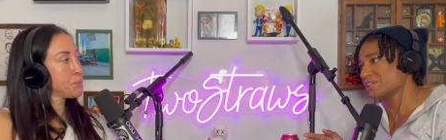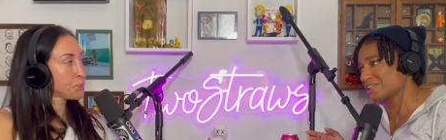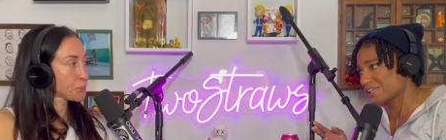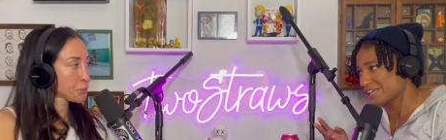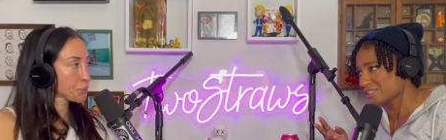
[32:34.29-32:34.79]
Speaker 1: won
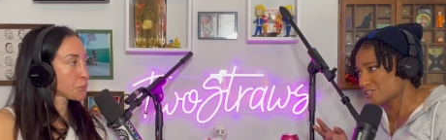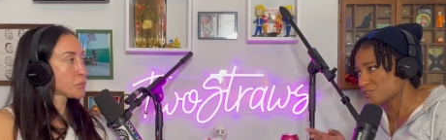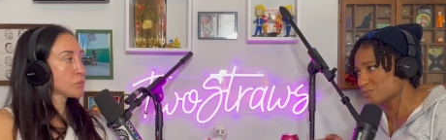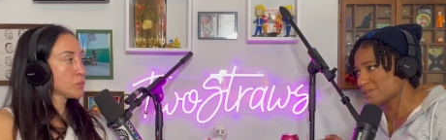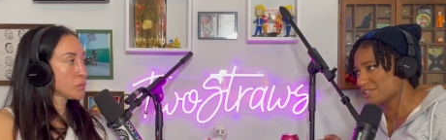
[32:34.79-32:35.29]
the last
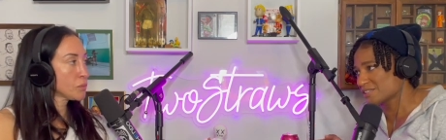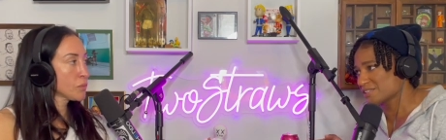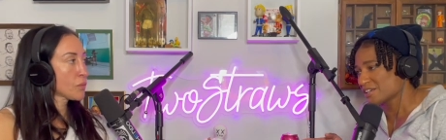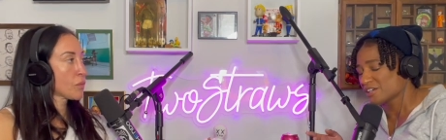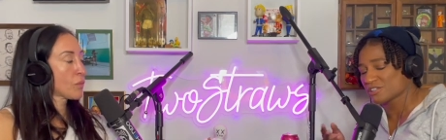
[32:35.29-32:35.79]
two
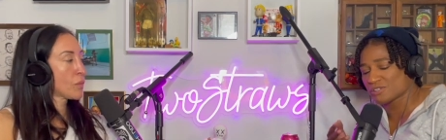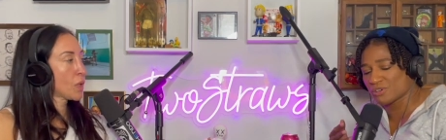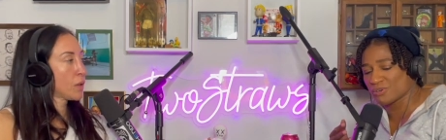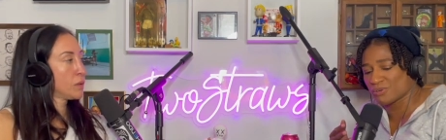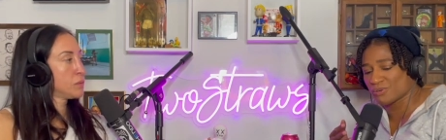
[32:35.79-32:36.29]
minutes.
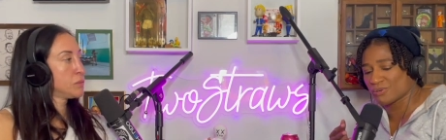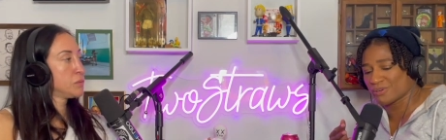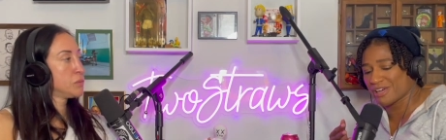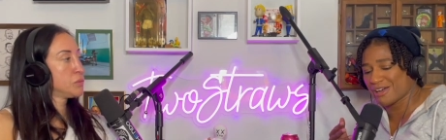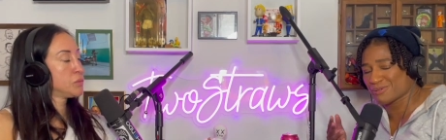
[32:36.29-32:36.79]

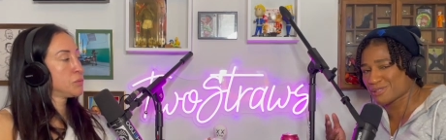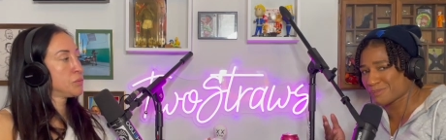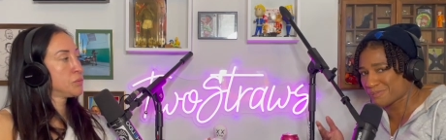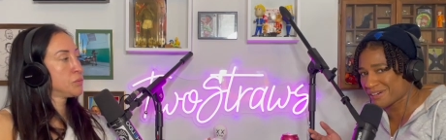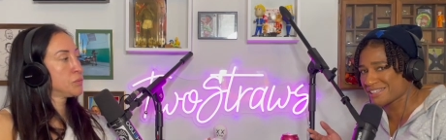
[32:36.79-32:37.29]
So I was
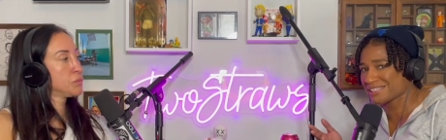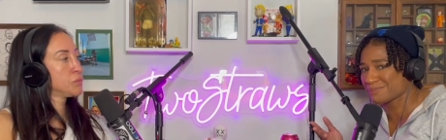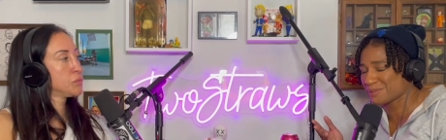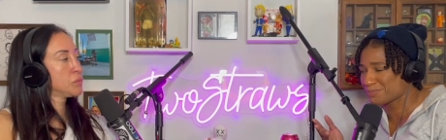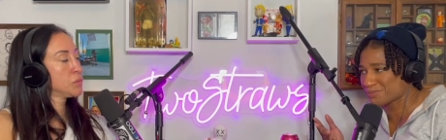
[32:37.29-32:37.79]
surprised
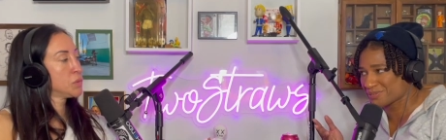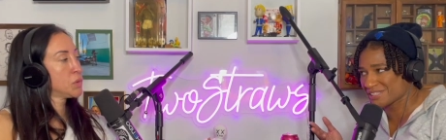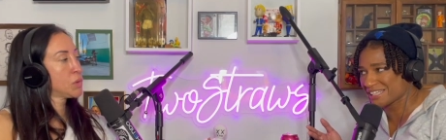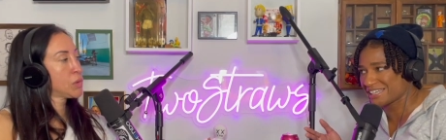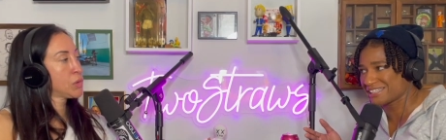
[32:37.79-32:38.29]
that people were
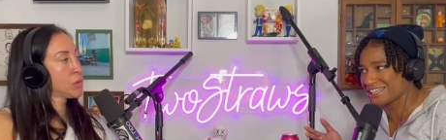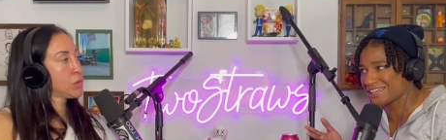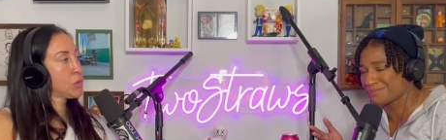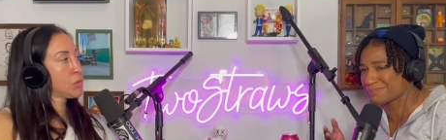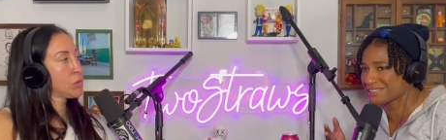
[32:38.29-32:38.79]
saying
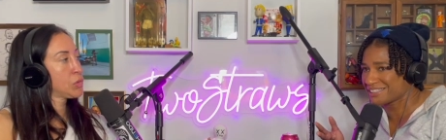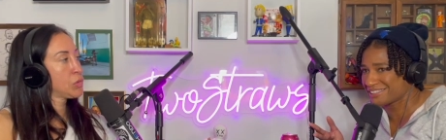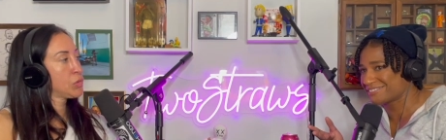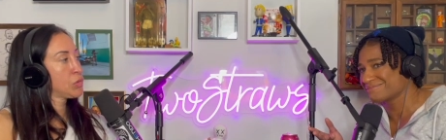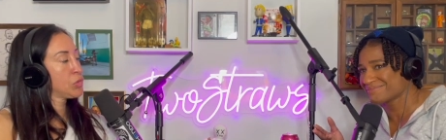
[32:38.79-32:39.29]
that, but
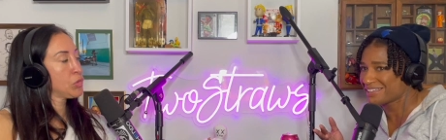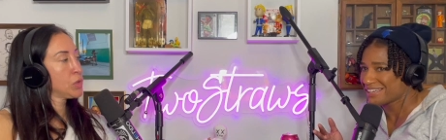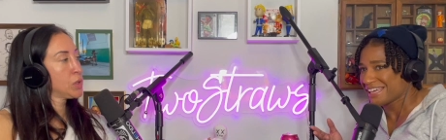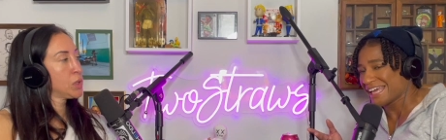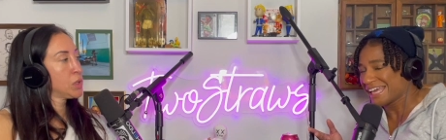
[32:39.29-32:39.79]
then
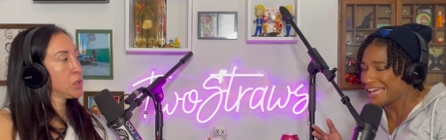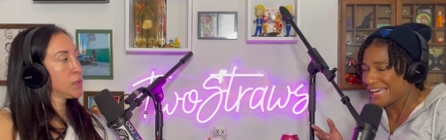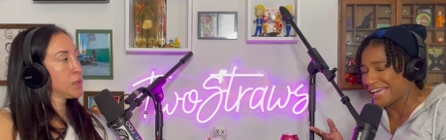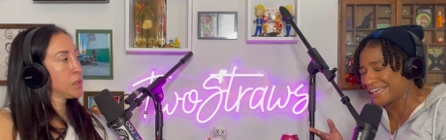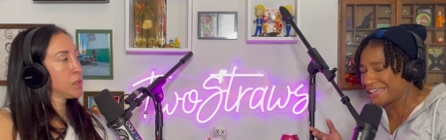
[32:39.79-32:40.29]

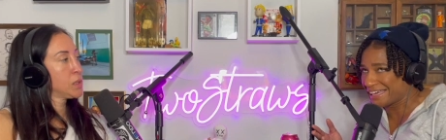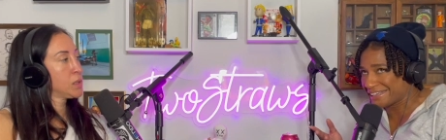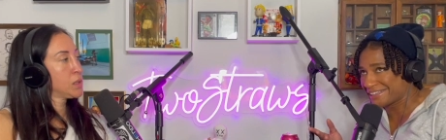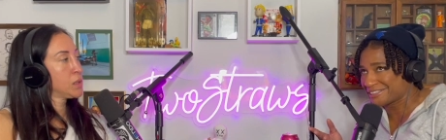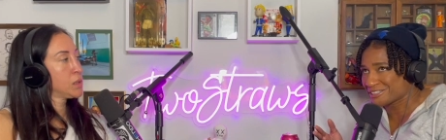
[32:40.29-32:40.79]
I
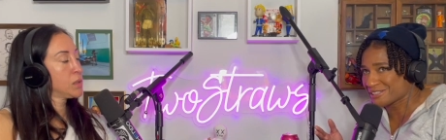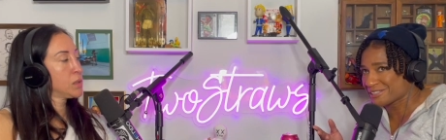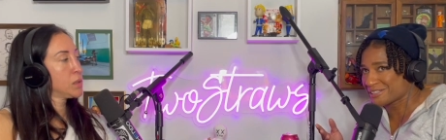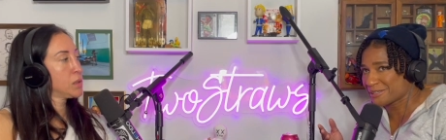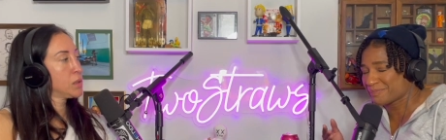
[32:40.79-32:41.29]
kind of
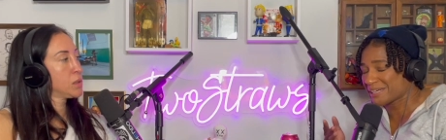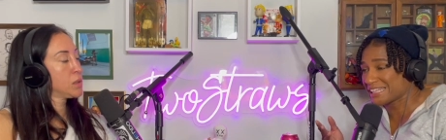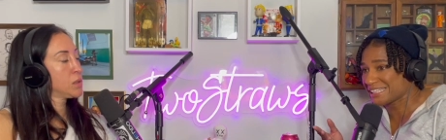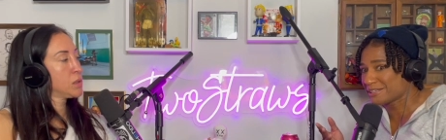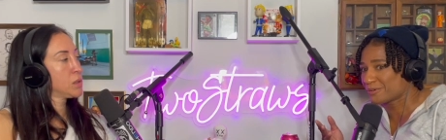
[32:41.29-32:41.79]
understood it. But
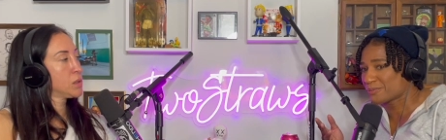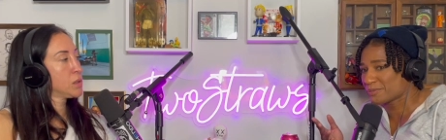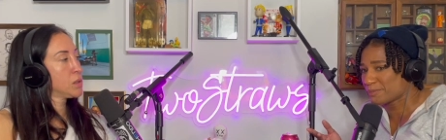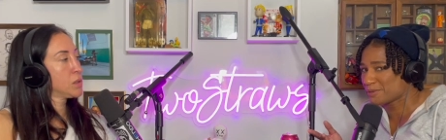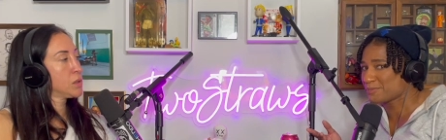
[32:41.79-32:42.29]
I think
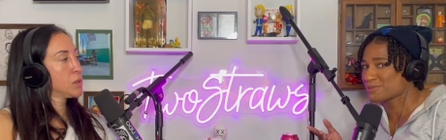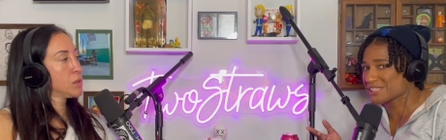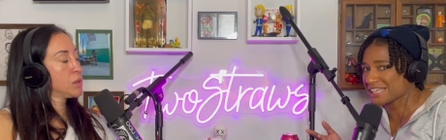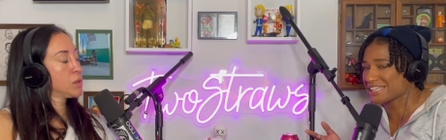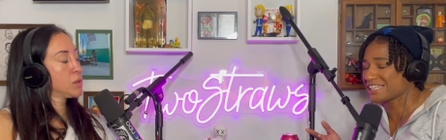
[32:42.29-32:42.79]
the people
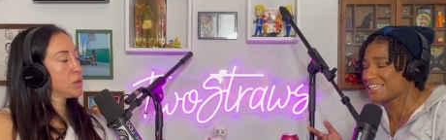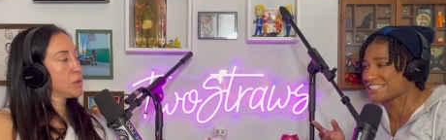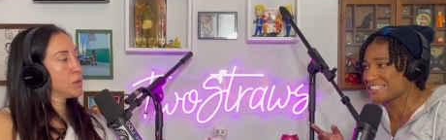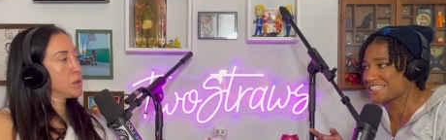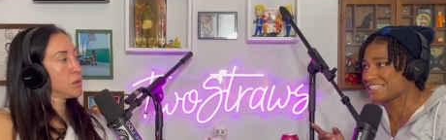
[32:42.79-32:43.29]
saying
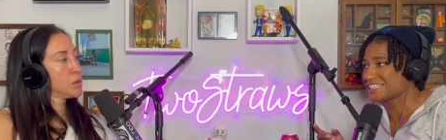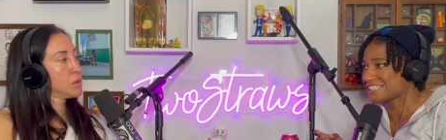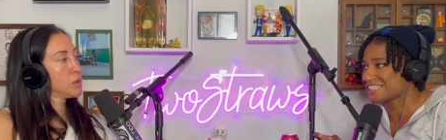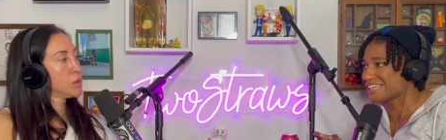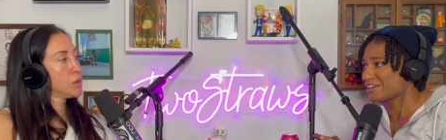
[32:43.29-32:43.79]
that didn't
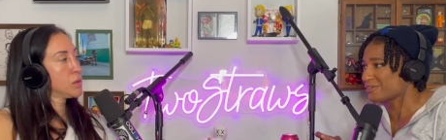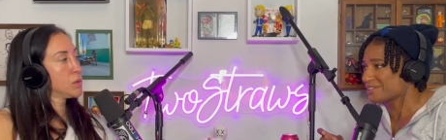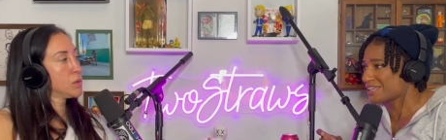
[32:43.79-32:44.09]
see how